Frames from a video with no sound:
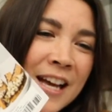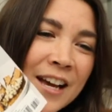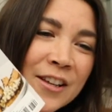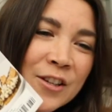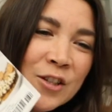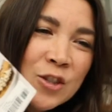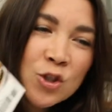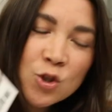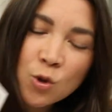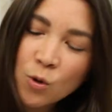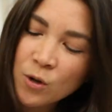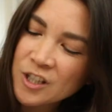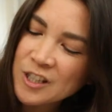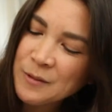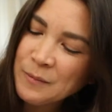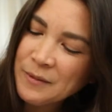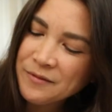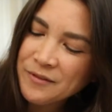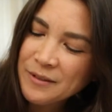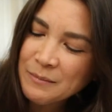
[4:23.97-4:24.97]
an
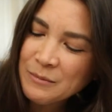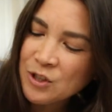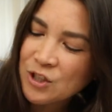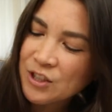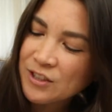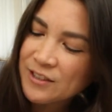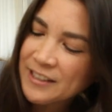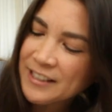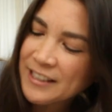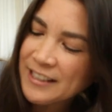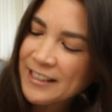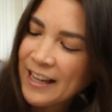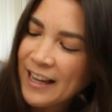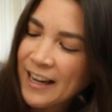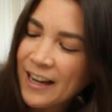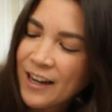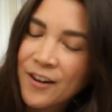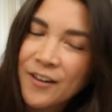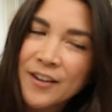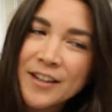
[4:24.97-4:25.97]
endorsement from Jillian
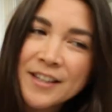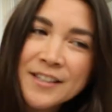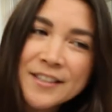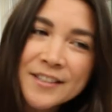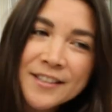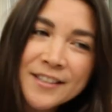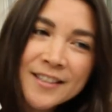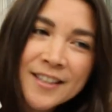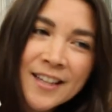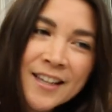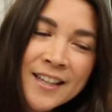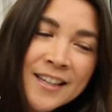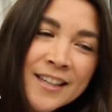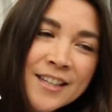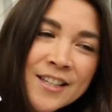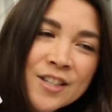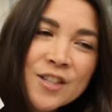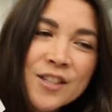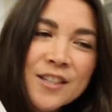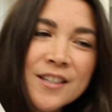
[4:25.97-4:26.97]
Harris.
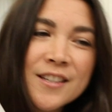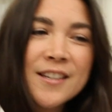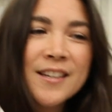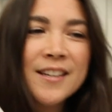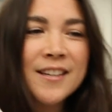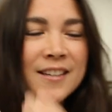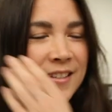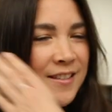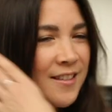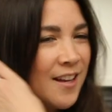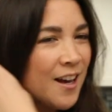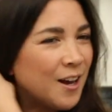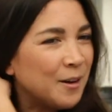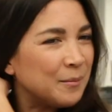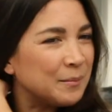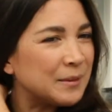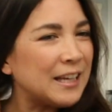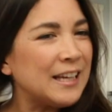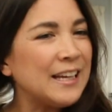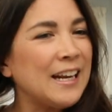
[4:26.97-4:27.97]
She is
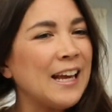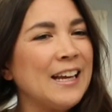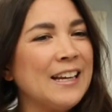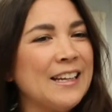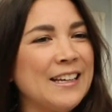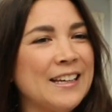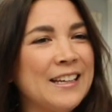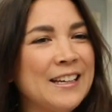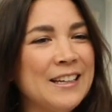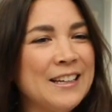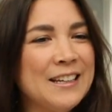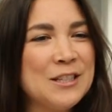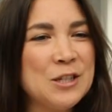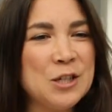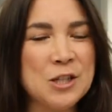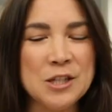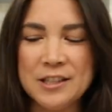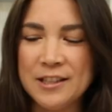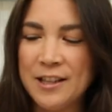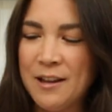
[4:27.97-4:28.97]
Canadian.
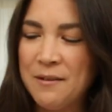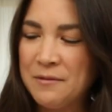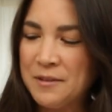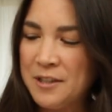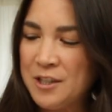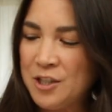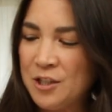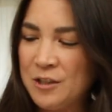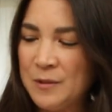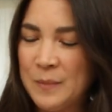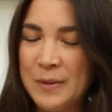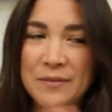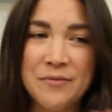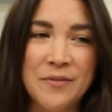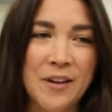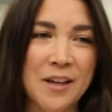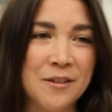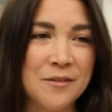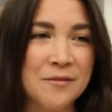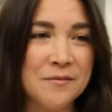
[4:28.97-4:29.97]
She's lovely. She's a big
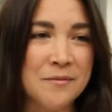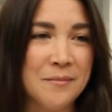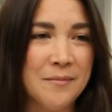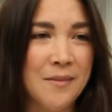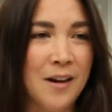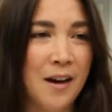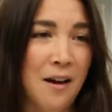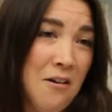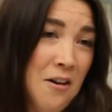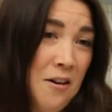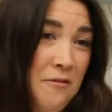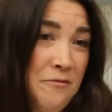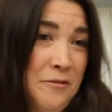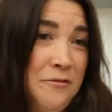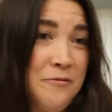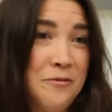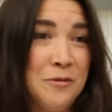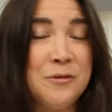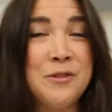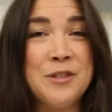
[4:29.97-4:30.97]
fan of Hot for
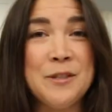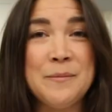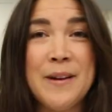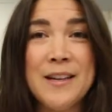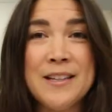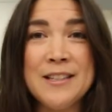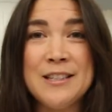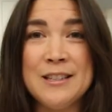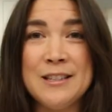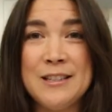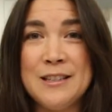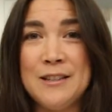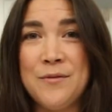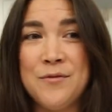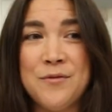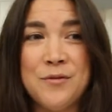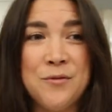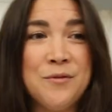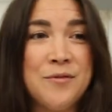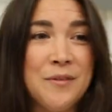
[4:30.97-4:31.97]
Food. She makes the
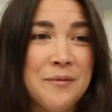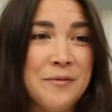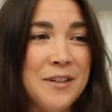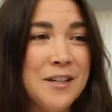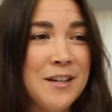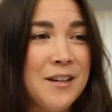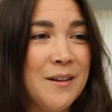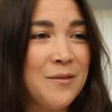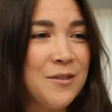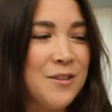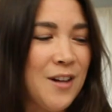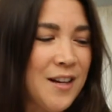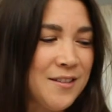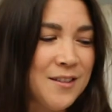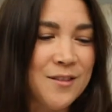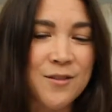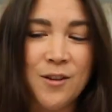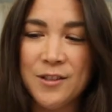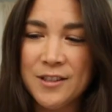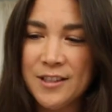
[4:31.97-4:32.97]
food from Vegan Comfort
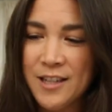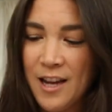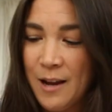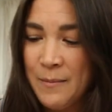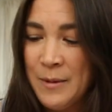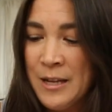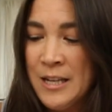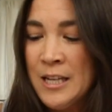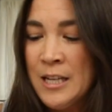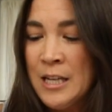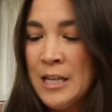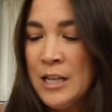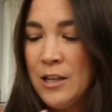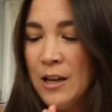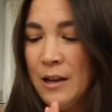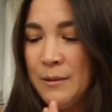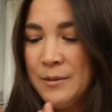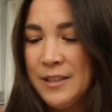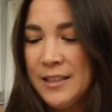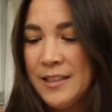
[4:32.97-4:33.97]
Classics all the time.
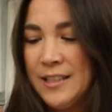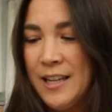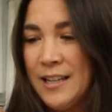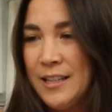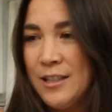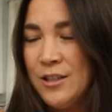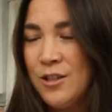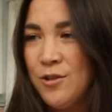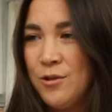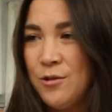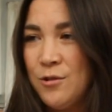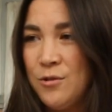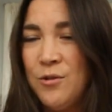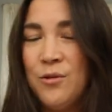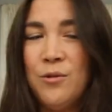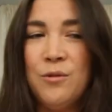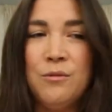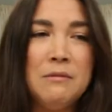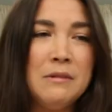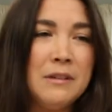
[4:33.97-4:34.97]
I was excited
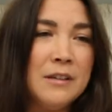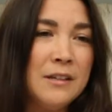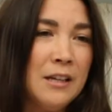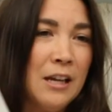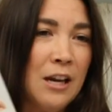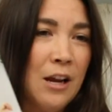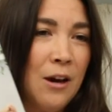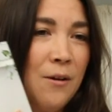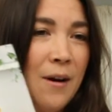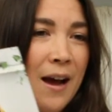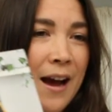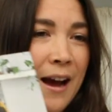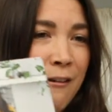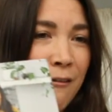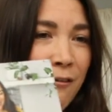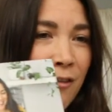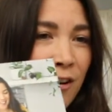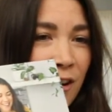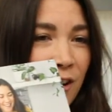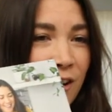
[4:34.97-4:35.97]
to, you know,
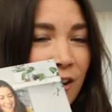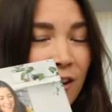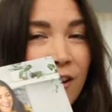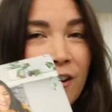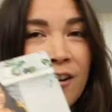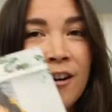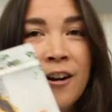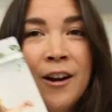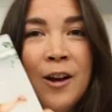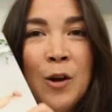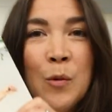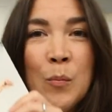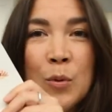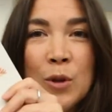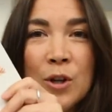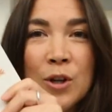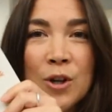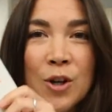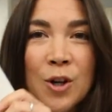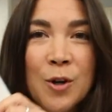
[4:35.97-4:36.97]
have her
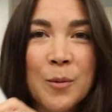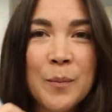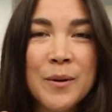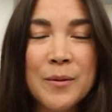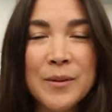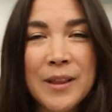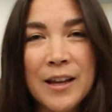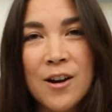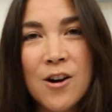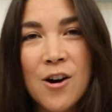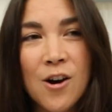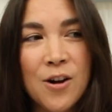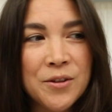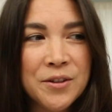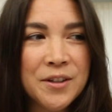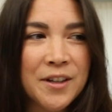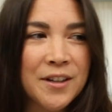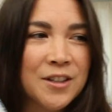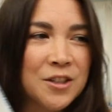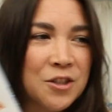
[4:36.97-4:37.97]
blurb, they
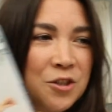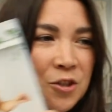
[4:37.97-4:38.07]
call it an